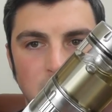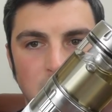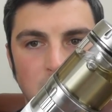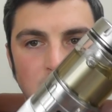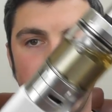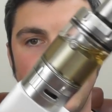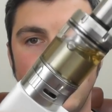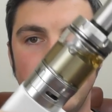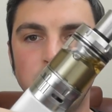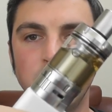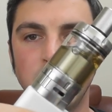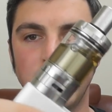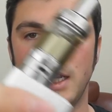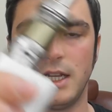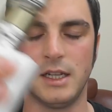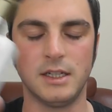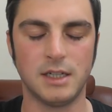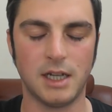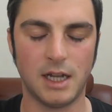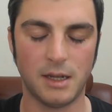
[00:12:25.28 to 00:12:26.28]
I'm loving
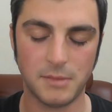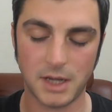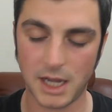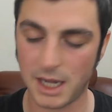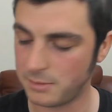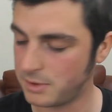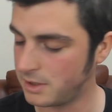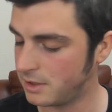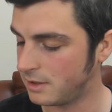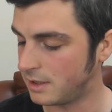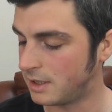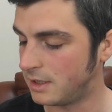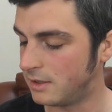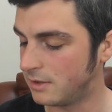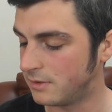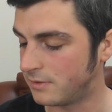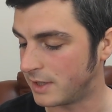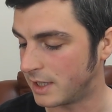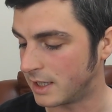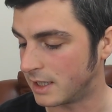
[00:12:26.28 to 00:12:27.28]
it. I'm absolutely
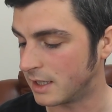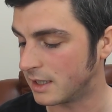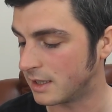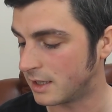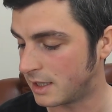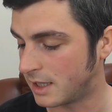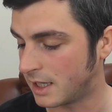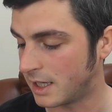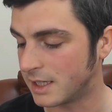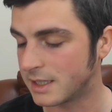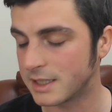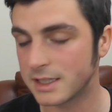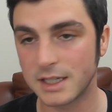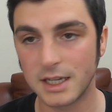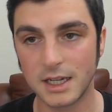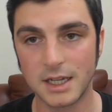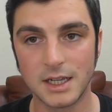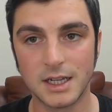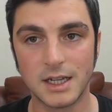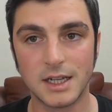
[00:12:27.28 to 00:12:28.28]
loving this
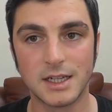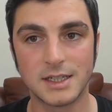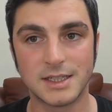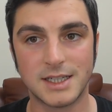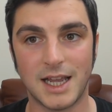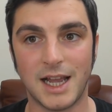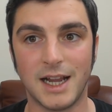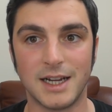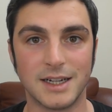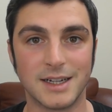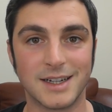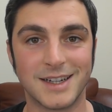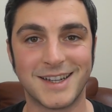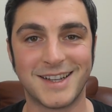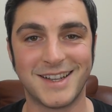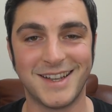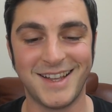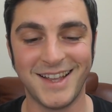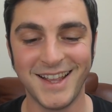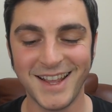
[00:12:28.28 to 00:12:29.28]
tank.
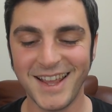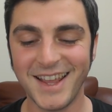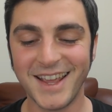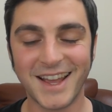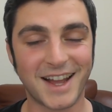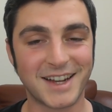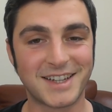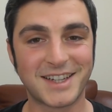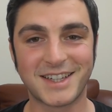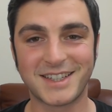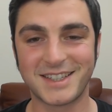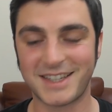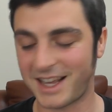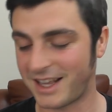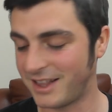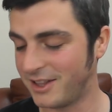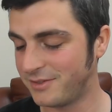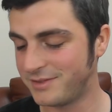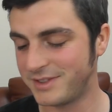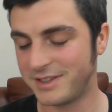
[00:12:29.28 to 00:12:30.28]
I
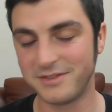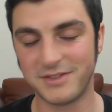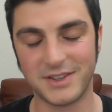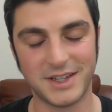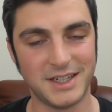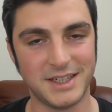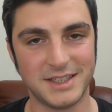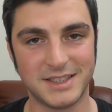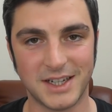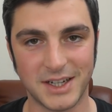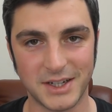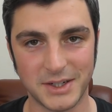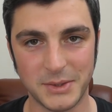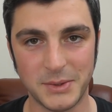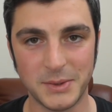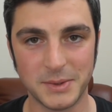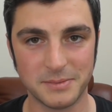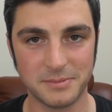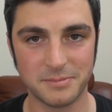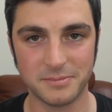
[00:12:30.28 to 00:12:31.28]
love the
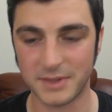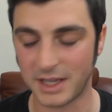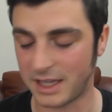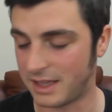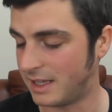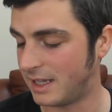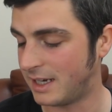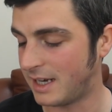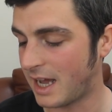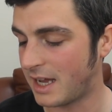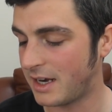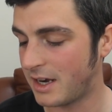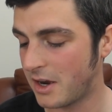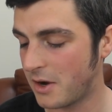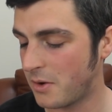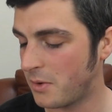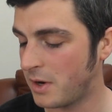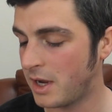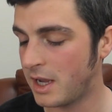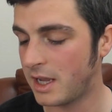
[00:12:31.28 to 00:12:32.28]
V2. And the
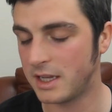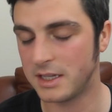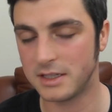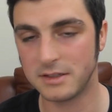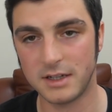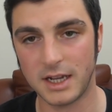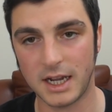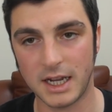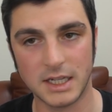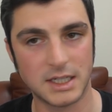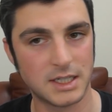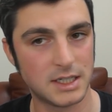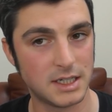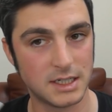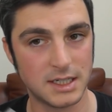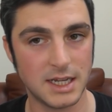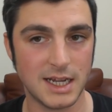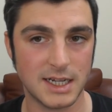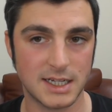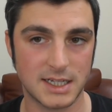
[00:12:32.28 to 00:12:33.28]
Nano is the
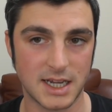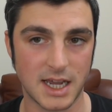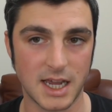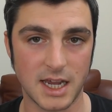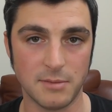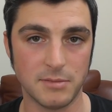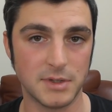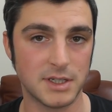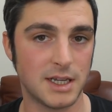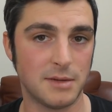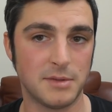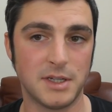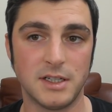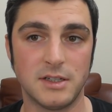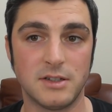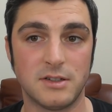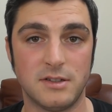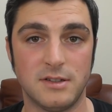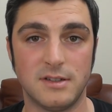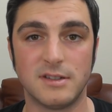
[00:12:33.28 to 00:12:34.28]
exact same, except it
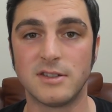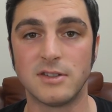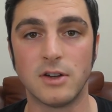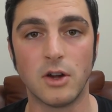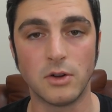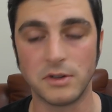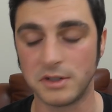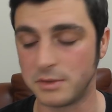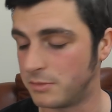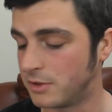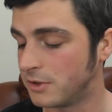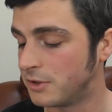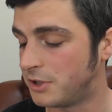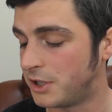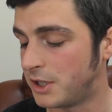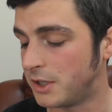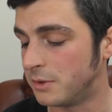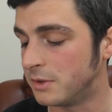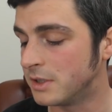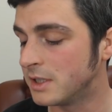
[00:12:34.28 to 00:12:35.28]
just doesn't hold as much
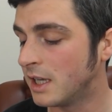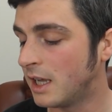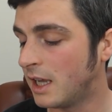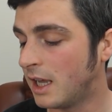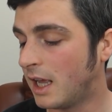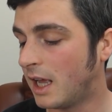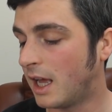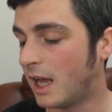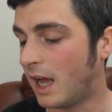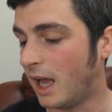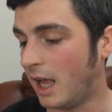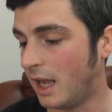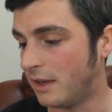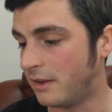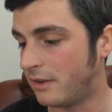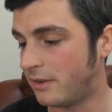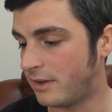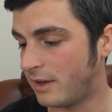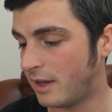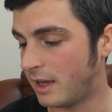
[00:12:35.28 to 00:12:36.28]
juice,
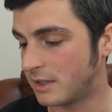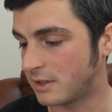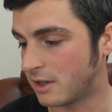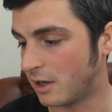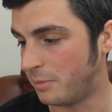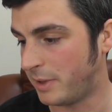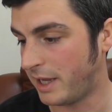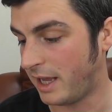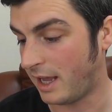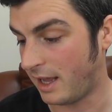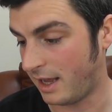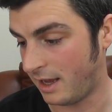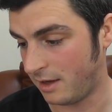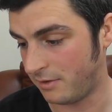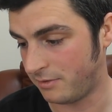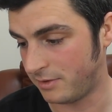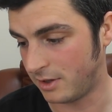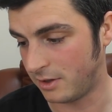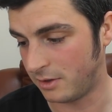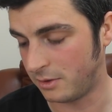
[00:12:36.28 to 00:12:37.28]
and it's got a better
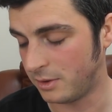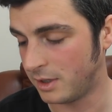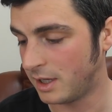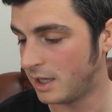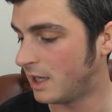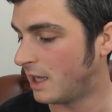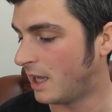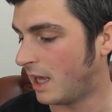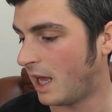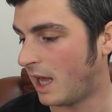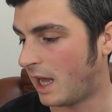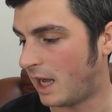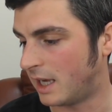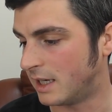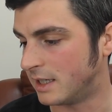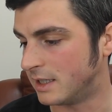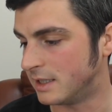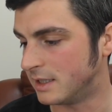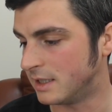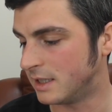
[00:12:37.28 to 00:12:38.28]
airflow
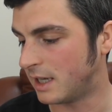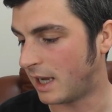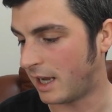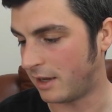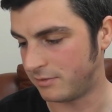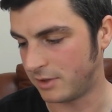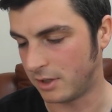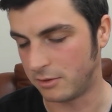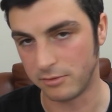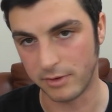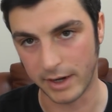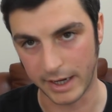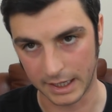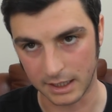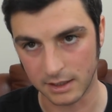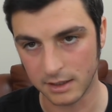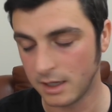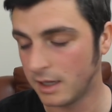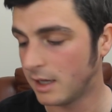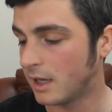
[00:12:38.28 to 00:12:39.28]
and airflow
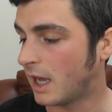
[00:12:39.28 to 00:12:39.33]
ring.